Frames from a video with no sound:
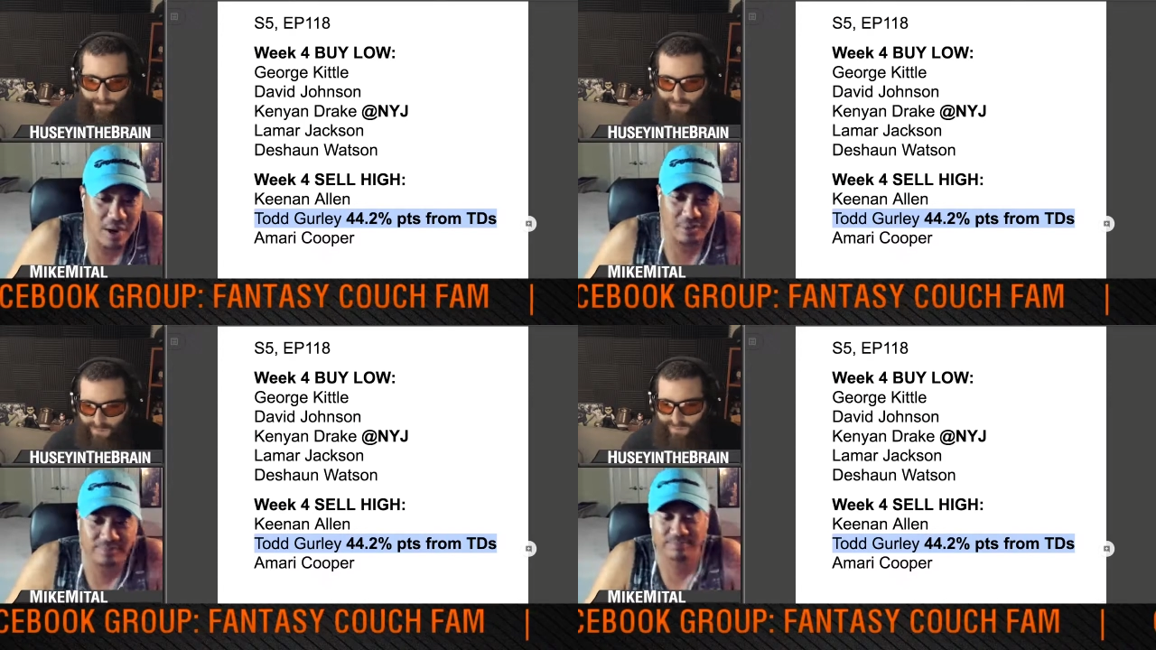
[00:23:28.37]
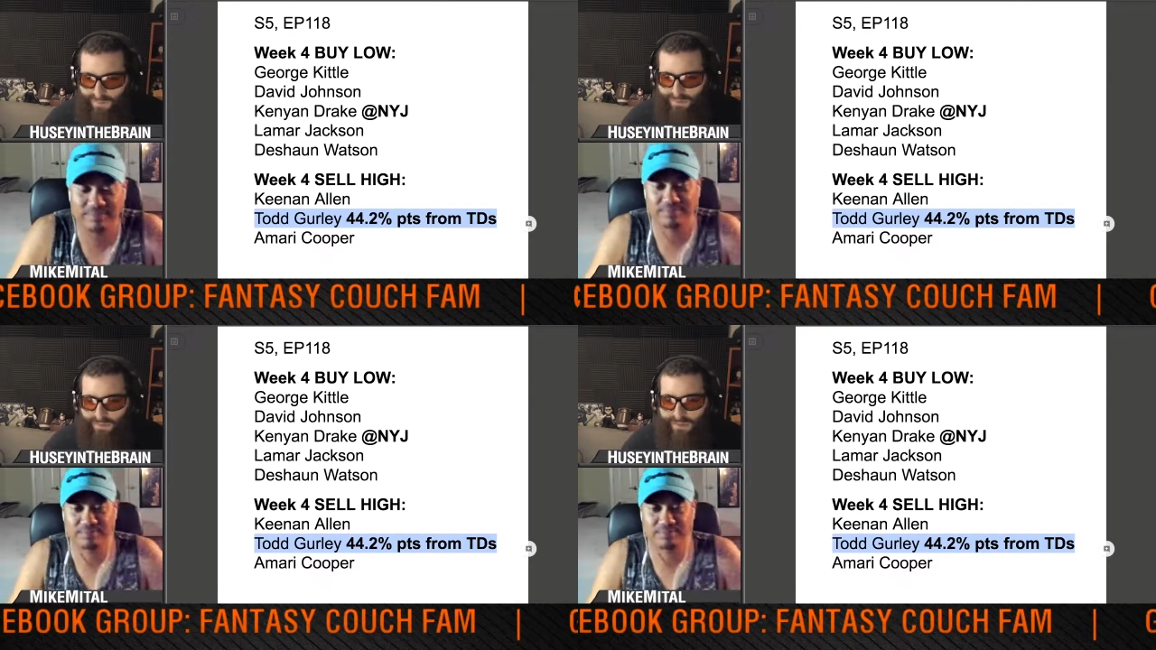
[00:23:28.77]
Speaker 1: Mm, no
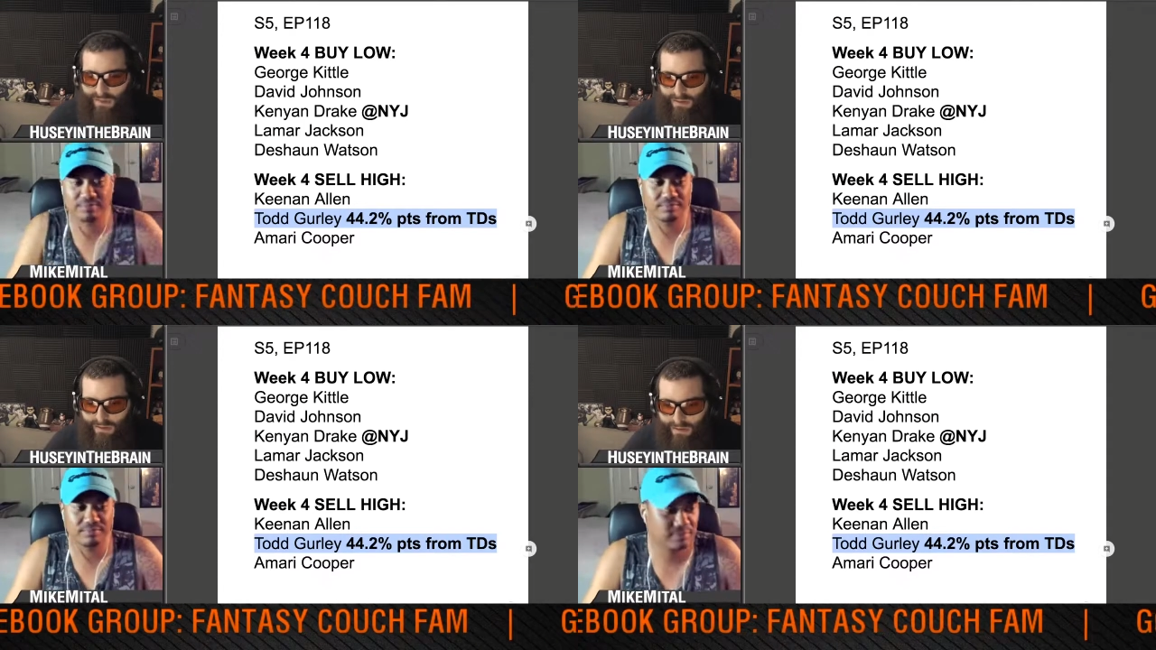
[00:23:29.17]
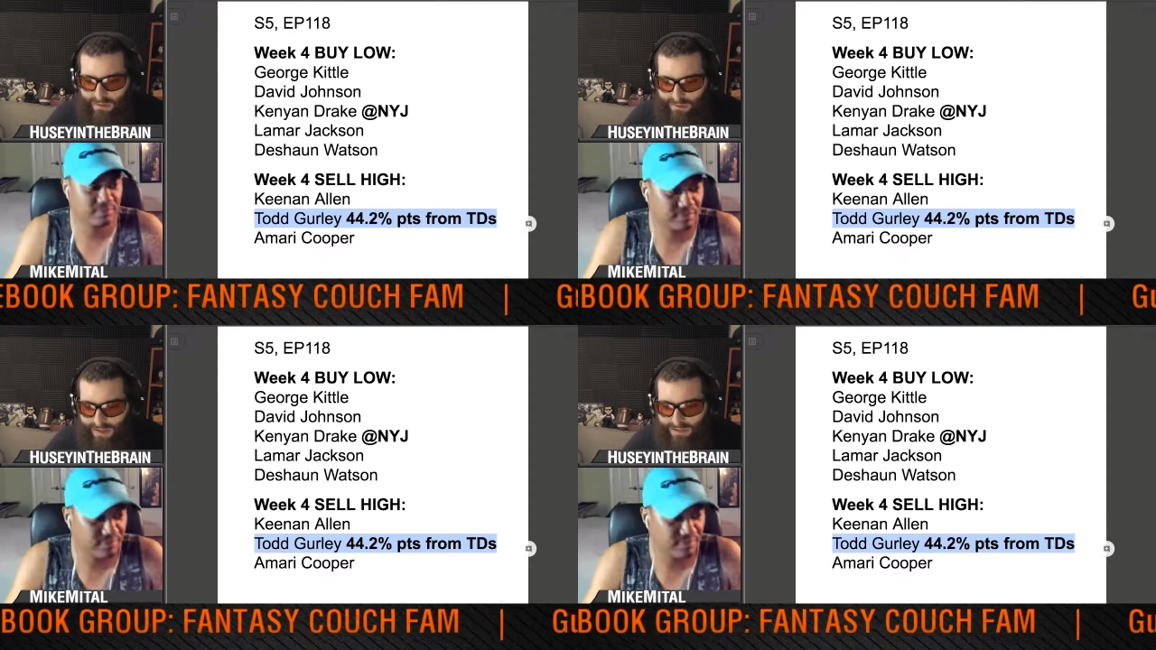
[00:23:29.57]

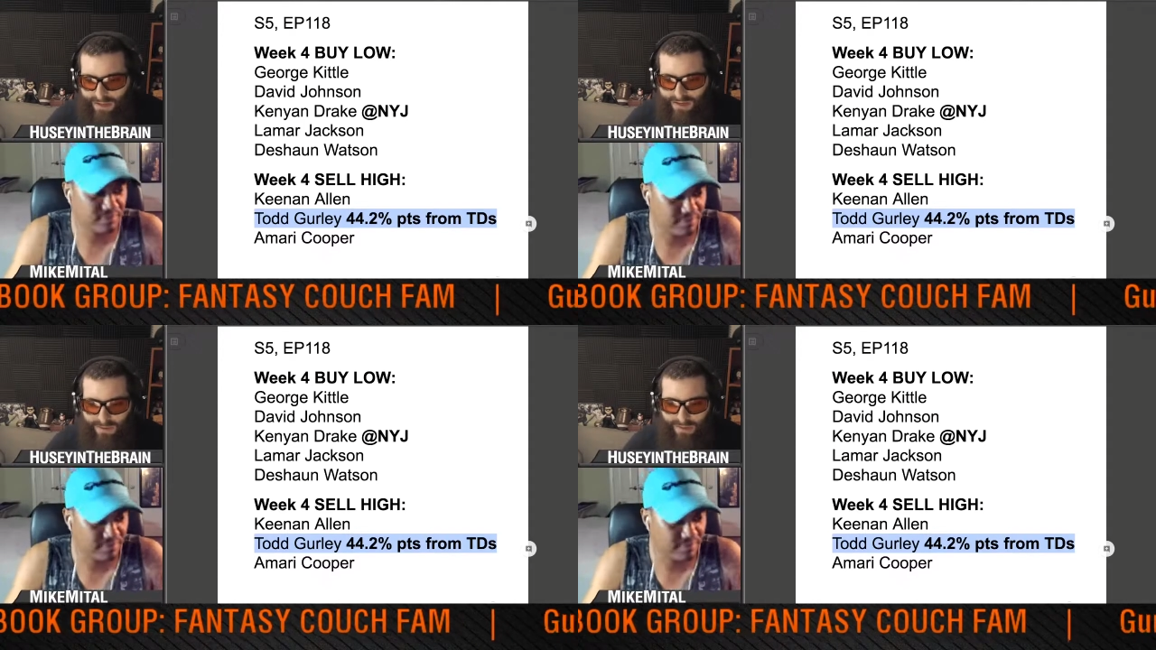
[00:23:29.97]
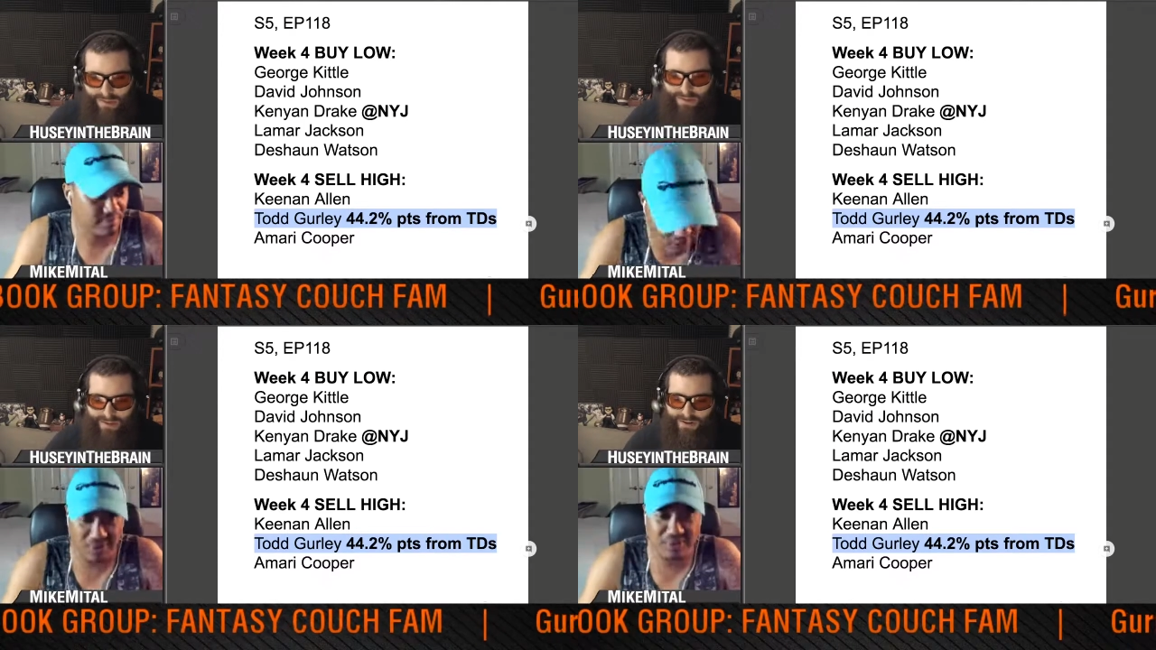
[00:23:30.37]
because Drake's like
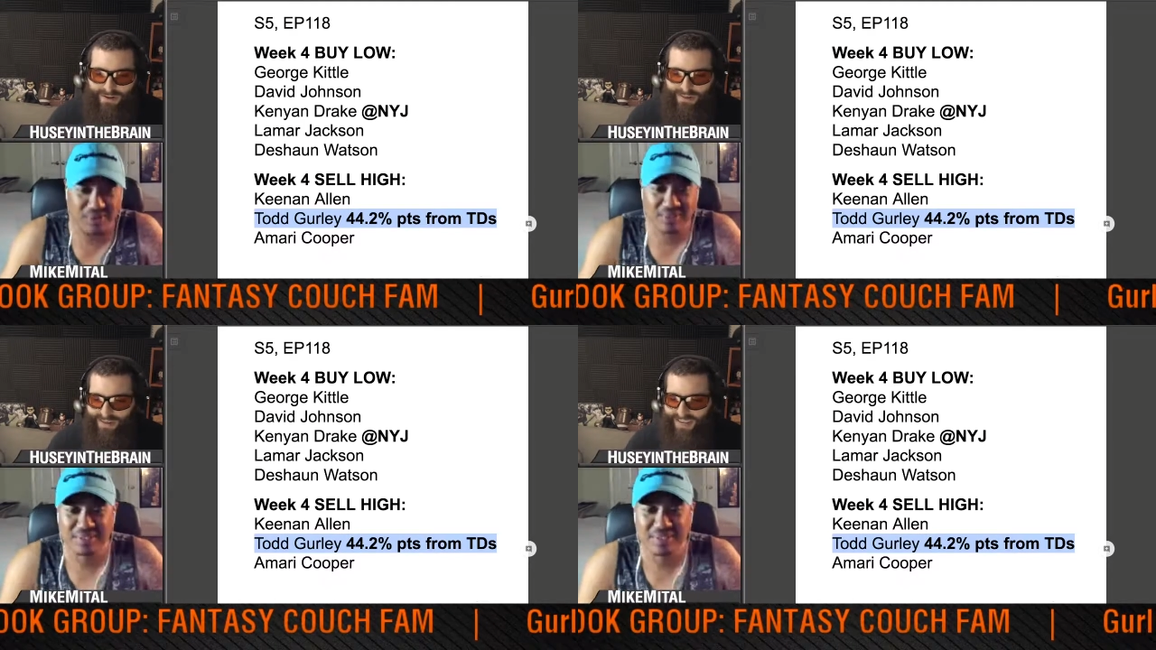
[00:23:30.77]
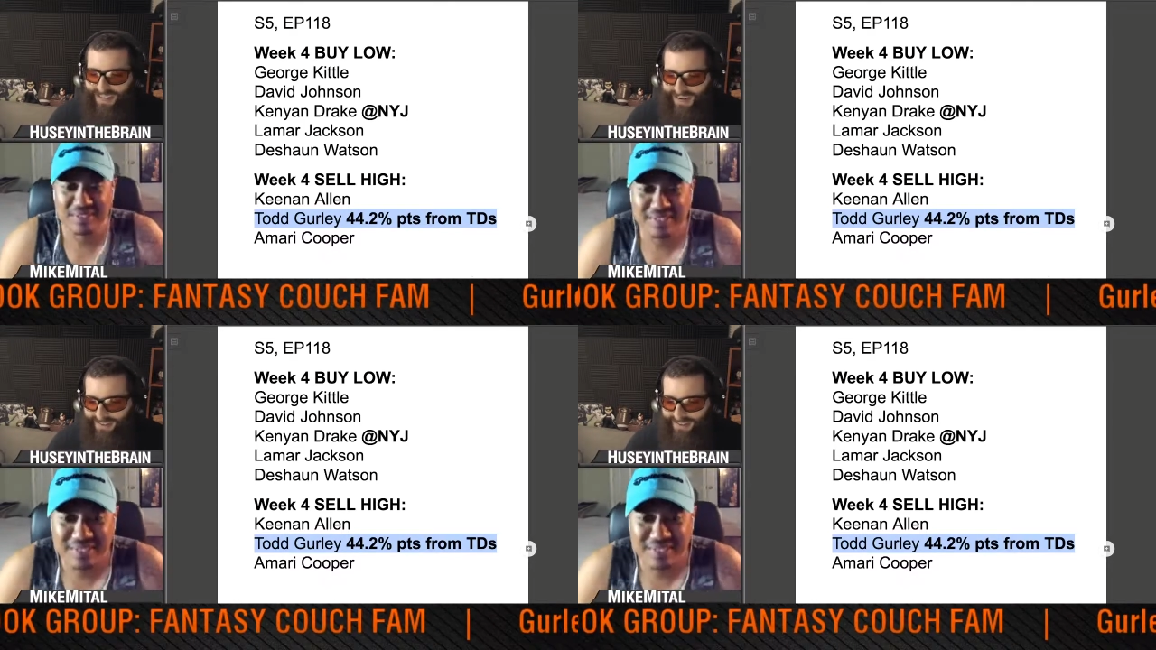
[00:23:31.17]
a worse no. Gurley. Gurley's